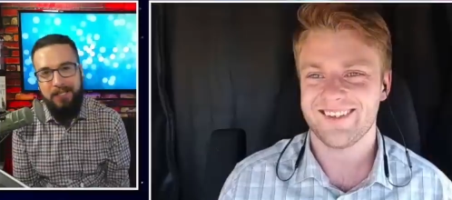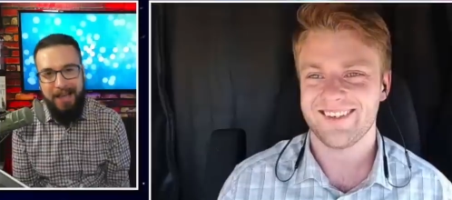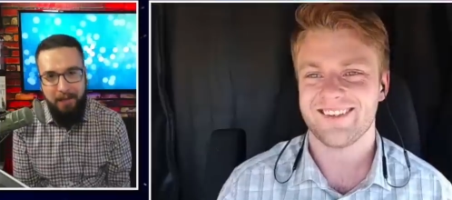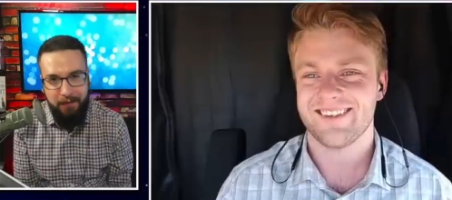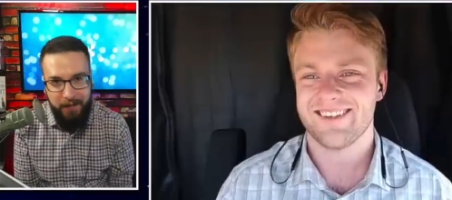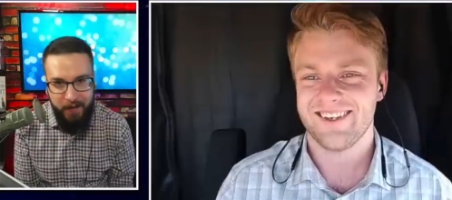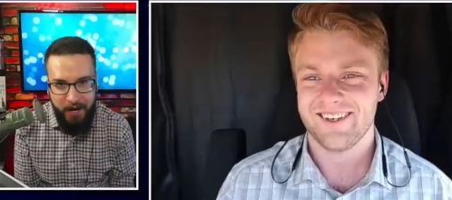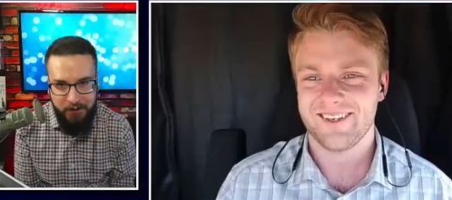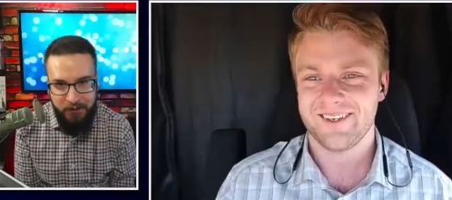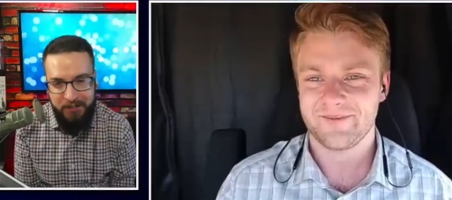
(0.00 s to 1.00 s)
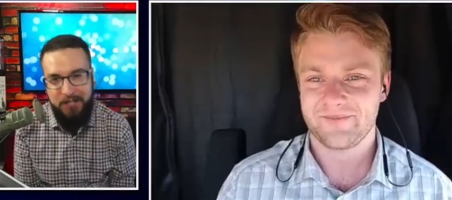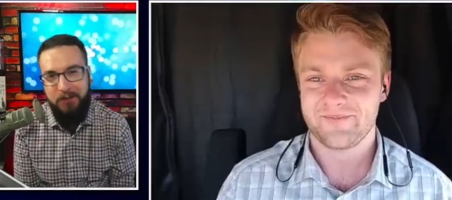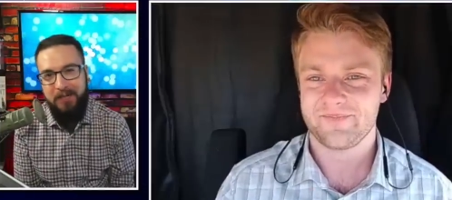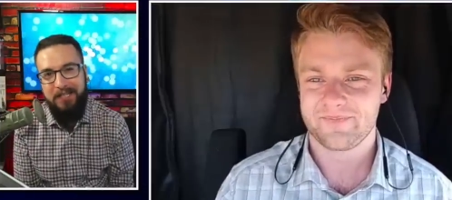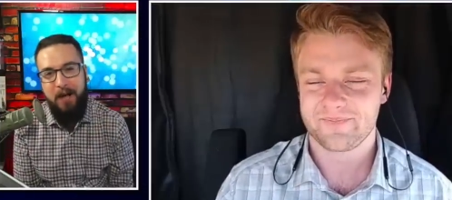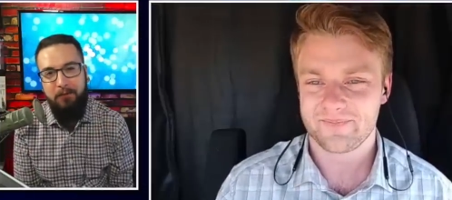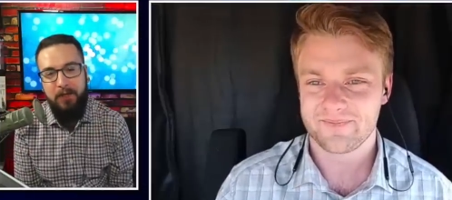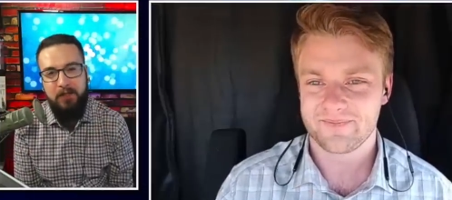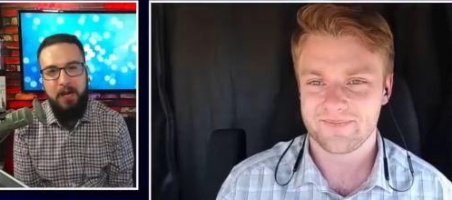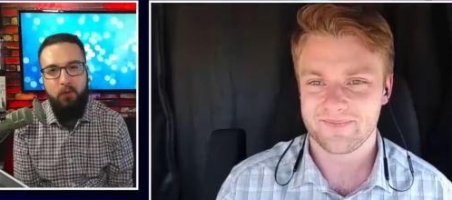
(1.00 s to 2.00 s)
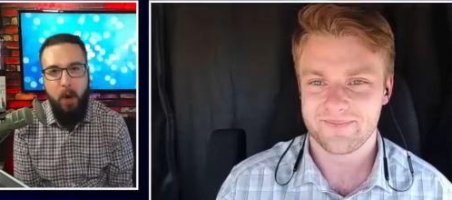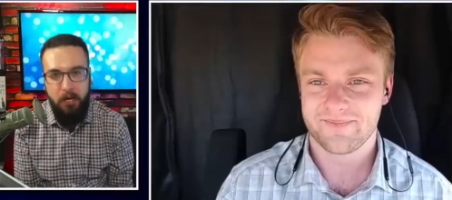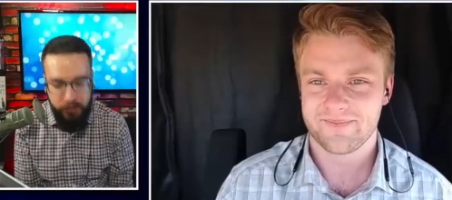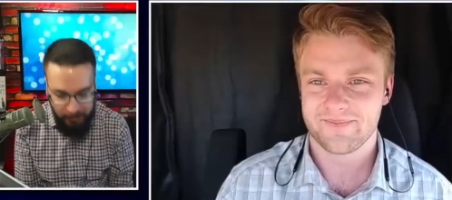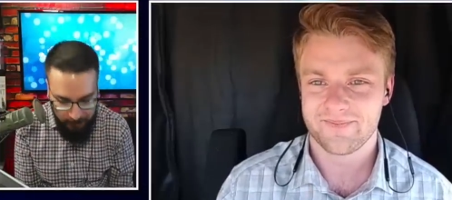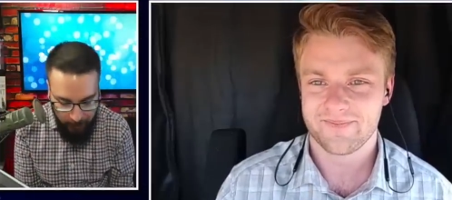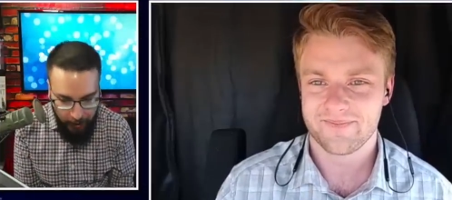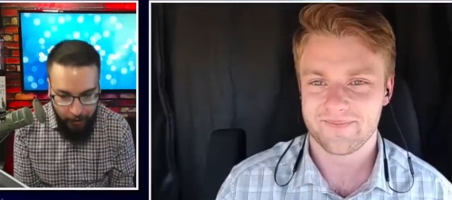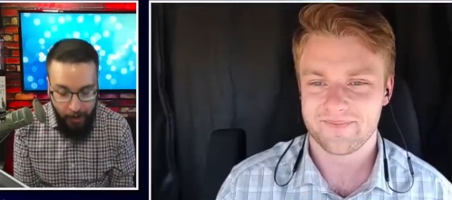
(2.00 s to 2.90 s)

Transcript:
Speaker 1: tenth Congressional District of the state of Washington.